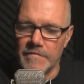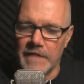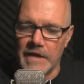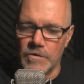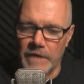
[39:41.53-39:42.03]

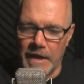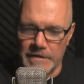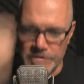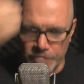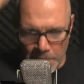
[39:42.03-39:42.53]
thank you,
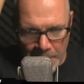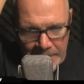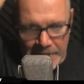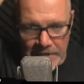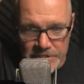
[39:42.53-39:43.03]
Candace, for
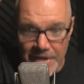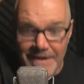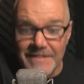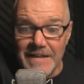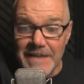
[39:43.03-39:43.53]
reminding us
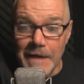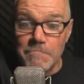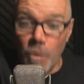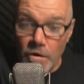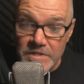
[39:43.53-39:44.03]
that yet
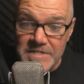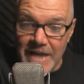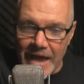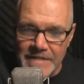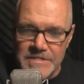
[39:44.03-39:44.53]
more
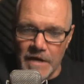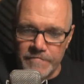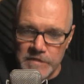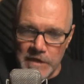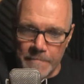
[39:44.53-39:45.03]
stacks
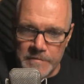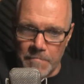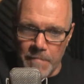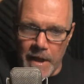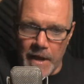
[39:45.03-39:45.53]
of dumped
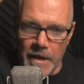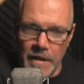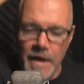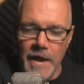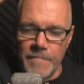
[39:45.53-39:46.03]
mail
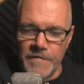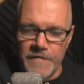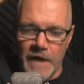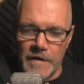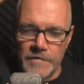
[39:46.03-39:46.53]
have been
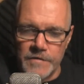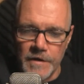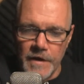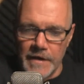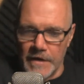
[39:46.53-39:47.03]
found.
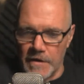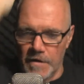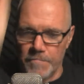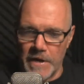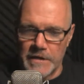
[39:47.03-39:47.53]
And I
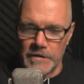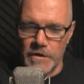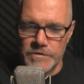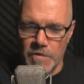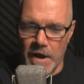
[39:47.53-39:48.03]
know, breaking
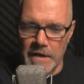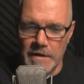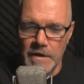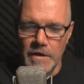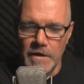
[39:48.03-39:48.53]
news, right?
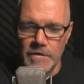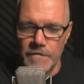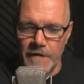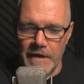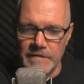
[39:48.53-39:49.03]
you'll
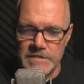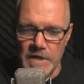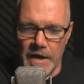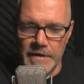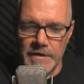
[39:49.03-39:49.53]
find this
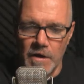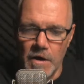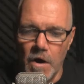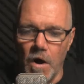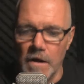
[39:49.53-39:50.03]
odd.
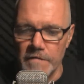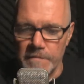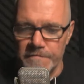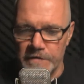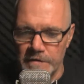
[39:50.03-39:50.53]
All of
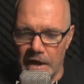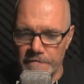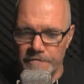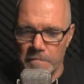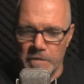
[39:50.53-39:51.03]
them filled
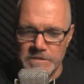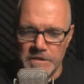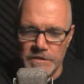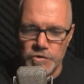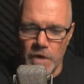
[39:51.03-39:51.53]
out for
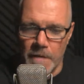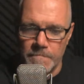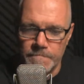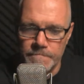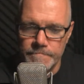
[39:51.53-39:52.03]
President Trump,
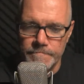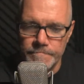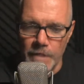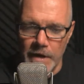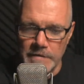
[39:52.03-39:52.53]

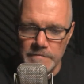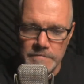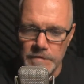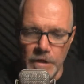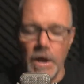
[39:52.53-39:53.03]
right?
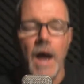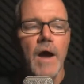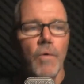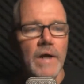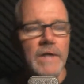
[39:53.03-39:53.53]
Yeah.
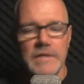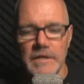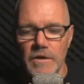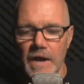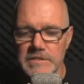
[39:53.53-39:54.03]
What can
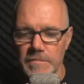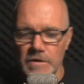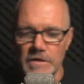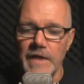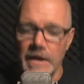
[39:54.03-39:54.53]
you ask me a
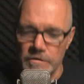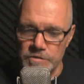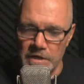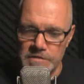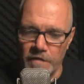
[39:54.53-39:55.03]
question? Thank you,
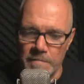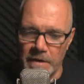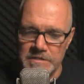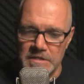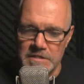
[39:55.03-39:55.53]
Janice, very
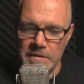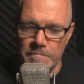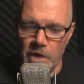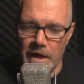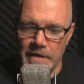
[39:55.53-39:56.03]
much. It's
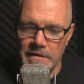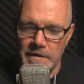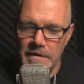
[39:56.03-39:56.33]
LeBron.